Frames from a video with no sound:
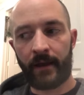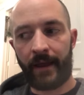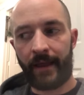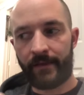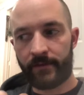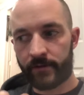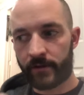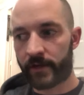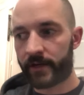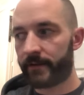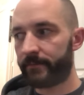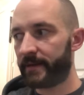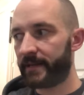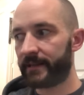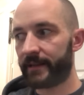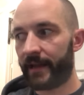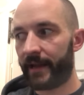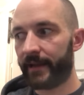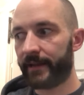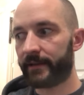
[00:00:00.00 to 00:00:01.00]
And they're going to
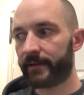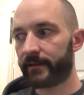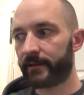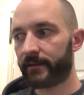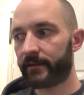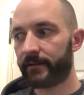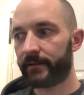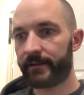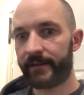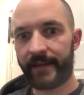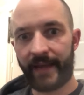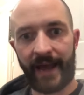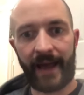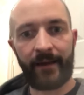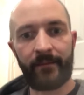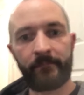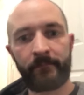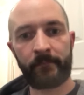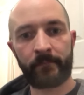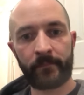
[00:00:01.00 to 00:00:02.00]
be like,
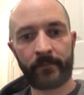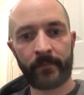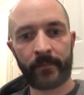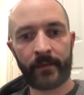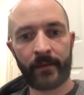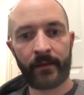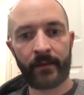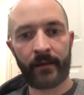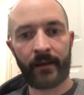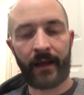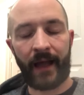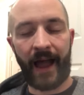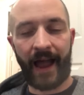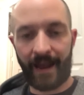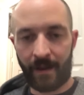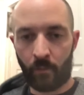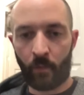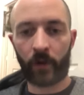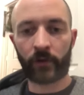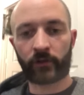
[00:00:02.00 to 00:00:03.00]
yeah,
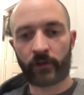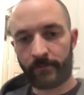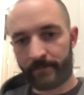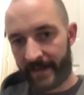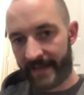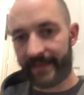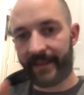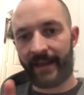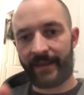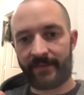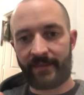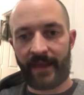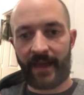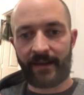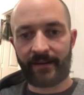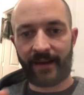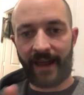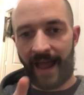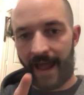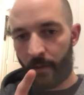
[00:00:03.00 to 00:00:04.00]
I want to be like
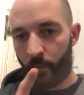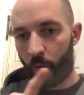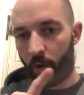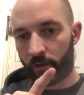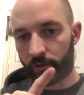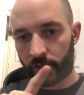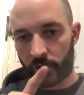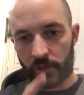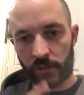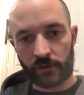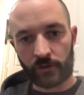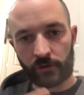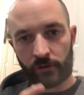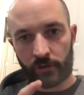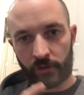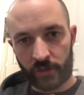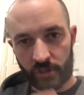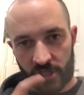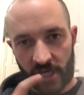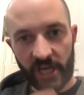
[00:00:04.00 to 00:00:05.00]
that. I want to,
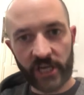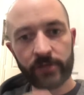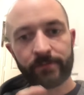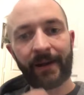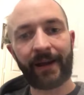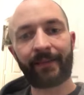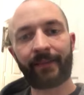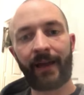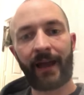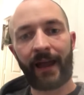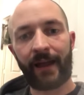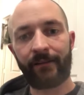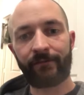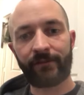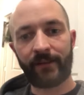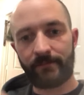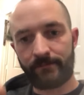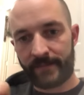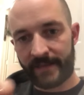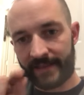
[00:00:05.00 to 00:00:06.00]
to change my
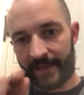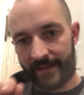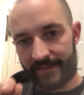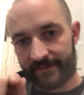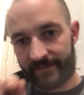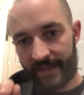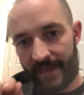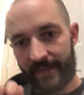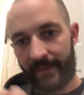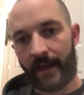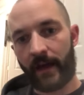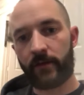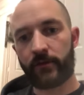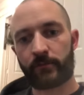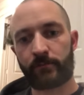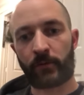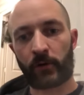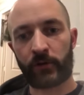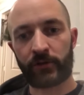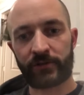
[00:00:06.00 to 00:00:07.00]
life and be like that
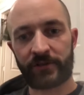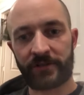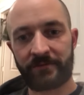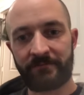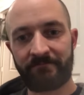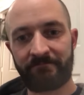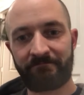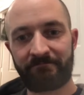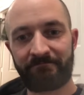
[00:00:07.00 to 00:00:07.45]
other person.